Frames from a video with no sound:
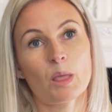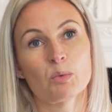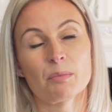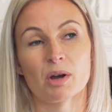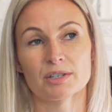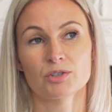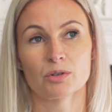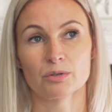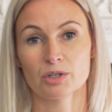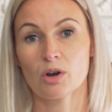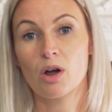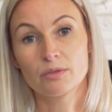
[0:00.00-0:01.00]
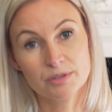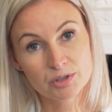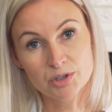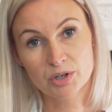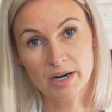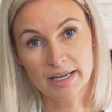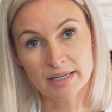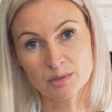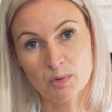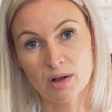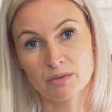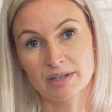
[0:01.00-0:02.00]
we might struggle to concentrate
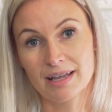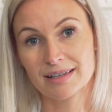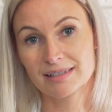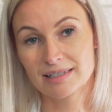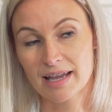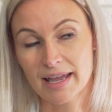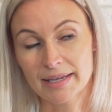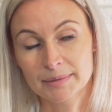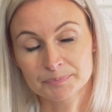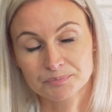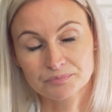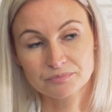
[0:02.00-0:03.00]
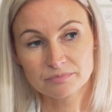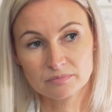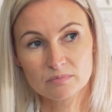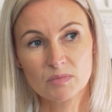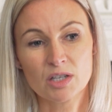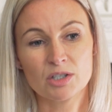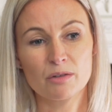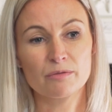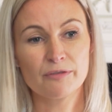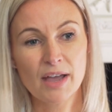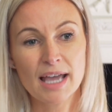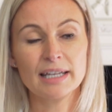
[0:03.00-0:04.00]
as well the next day. So
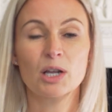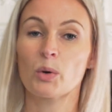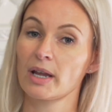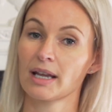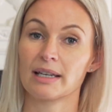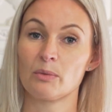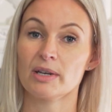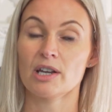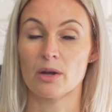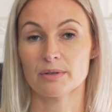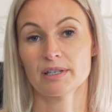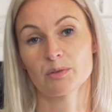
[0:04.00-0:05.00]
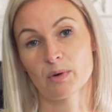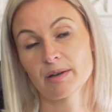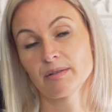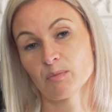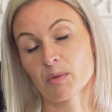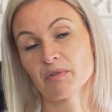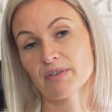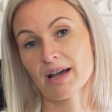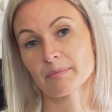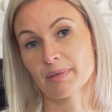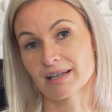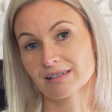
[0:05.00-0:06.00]
fairly quickly we notice when we've
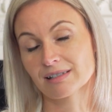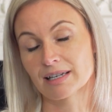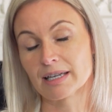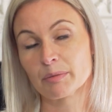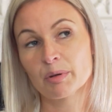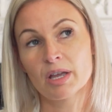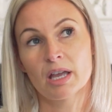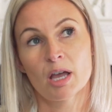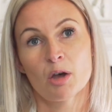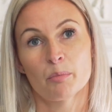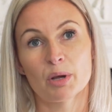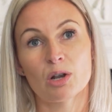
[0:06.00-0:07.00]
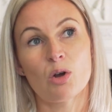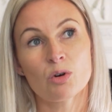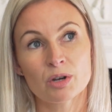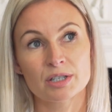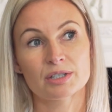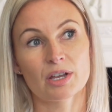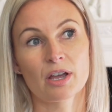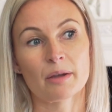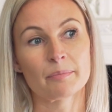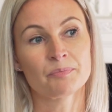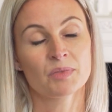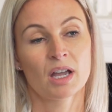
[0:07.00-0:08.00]
had bad sleep. But longer
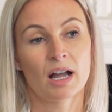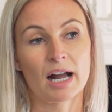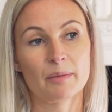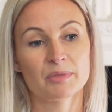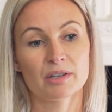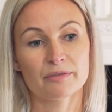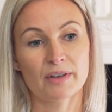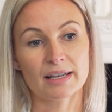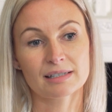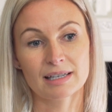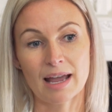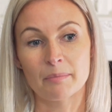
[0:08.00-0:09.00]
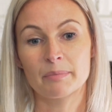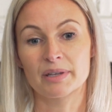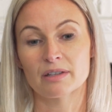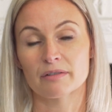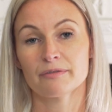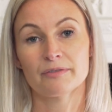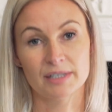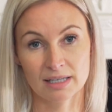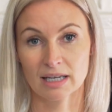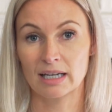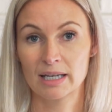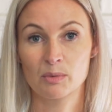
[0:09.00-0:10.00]
term, the effects can be that
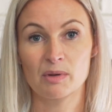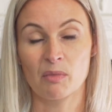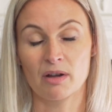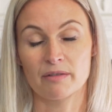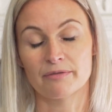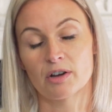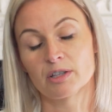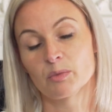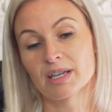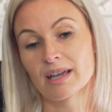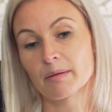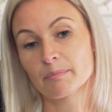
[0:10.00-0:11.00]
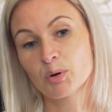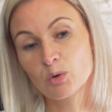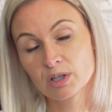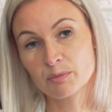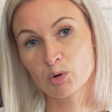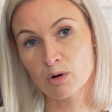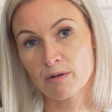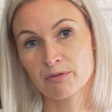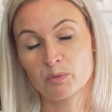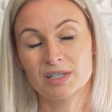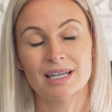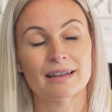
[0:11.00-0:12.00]
physically we might find that we get poorly more
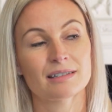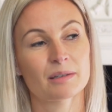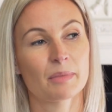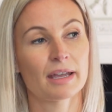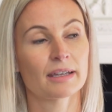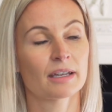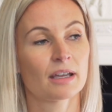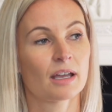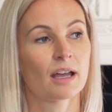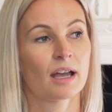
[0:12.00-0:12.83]
often. We tend to make